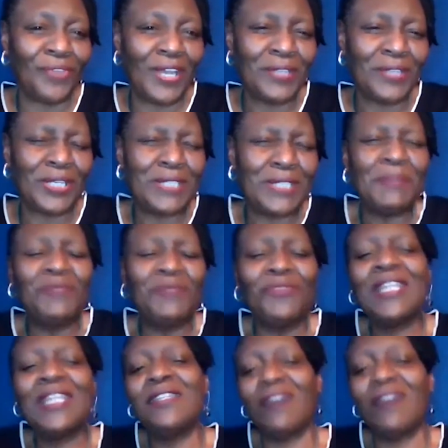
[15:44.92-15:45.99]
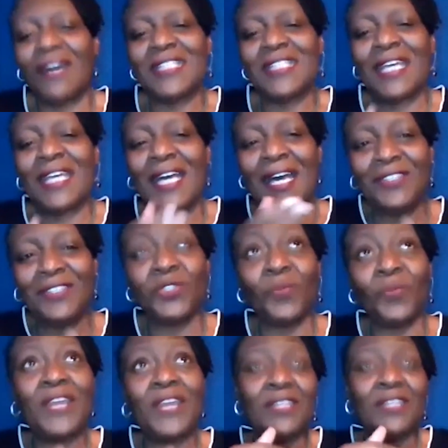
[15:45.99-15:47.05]
it's been really nice. And
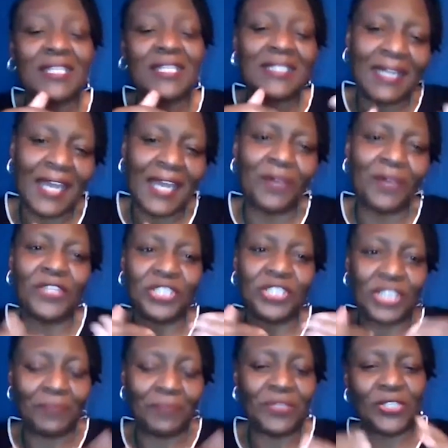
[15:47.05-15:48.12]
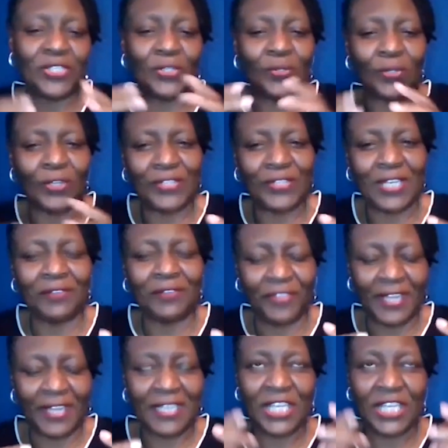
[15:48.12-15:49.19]
the way that it set out the chapters and all those kind
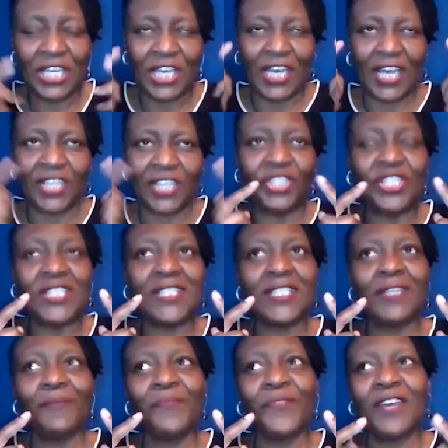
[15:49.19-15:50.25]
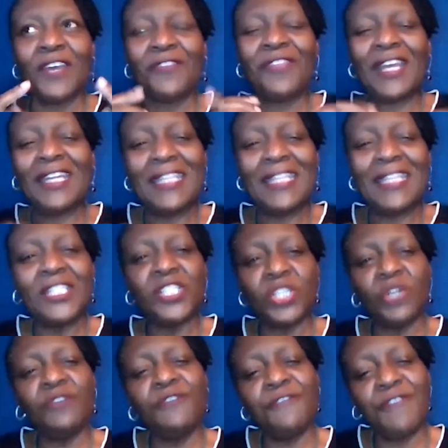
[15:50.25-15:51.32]
of things, and just that it is
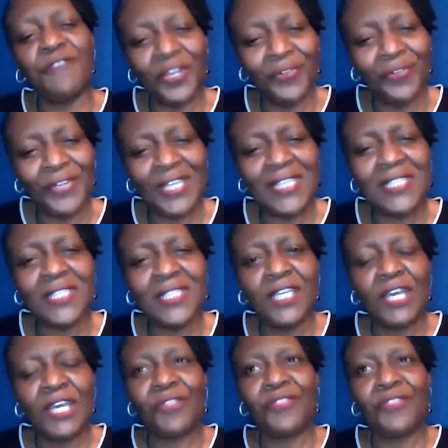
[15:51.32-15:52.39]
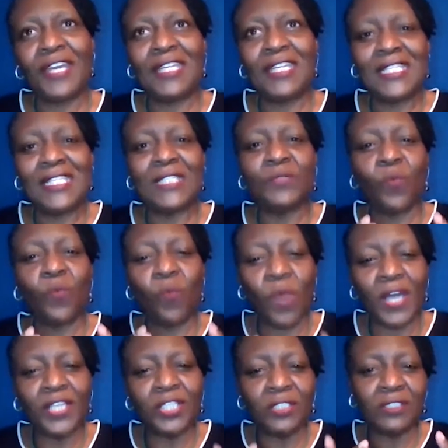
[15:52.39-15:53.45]
so varied, that it isn't
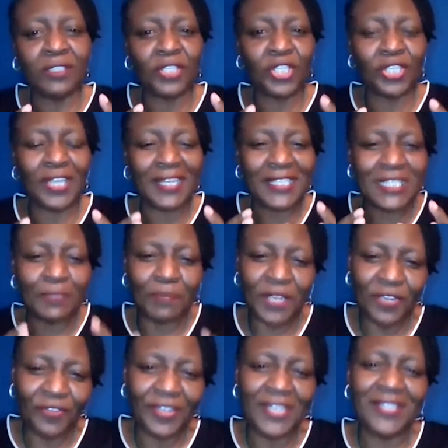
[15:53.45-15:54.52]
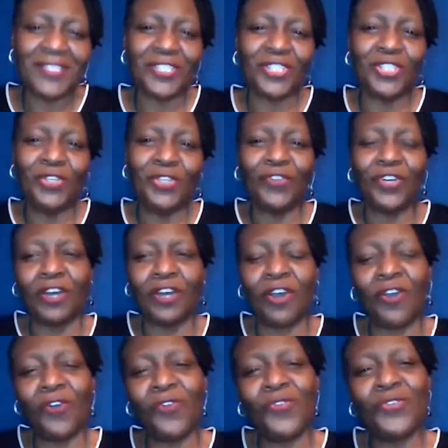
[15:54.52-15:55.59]
one experience. You've got a
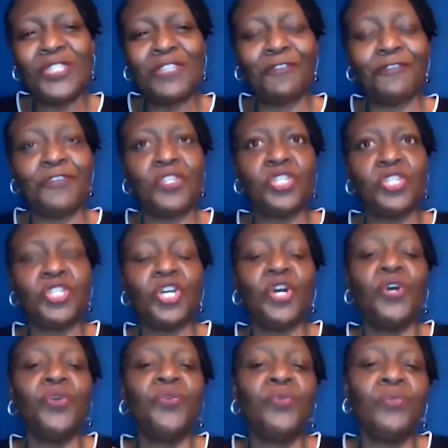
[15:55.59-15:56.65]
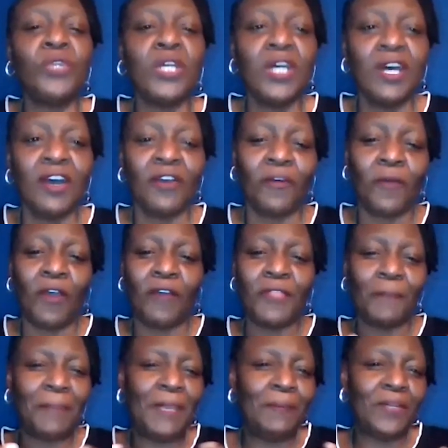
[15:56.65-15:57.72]
whole different tone or
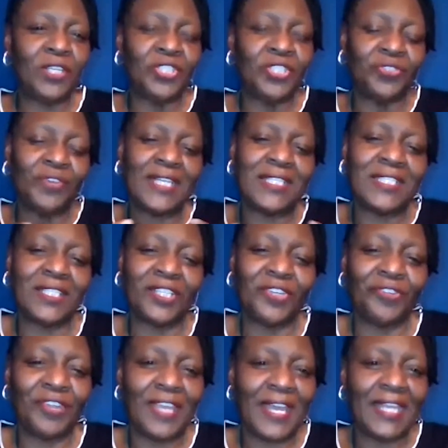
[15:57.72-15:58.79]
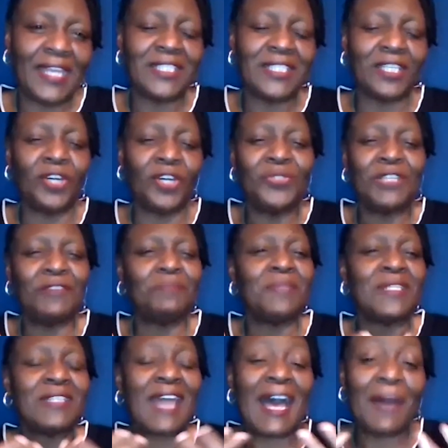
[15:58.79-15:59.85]
that people are trying to create, and a whole
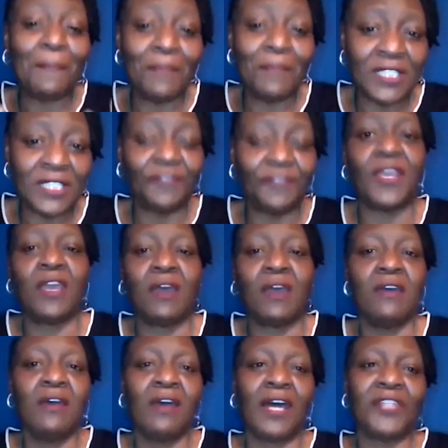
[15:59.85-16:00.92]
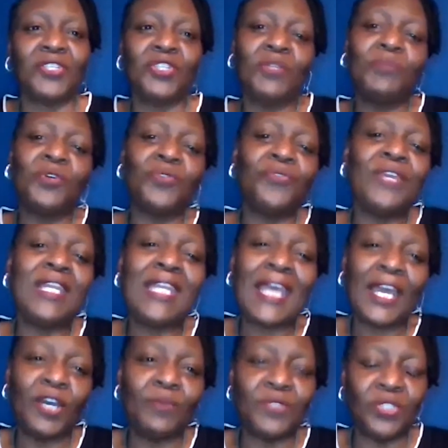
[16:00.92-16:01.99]
different atmosphere. And so the book really
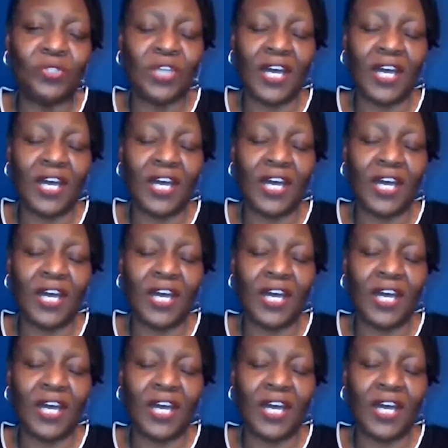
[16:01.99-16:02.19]
helps you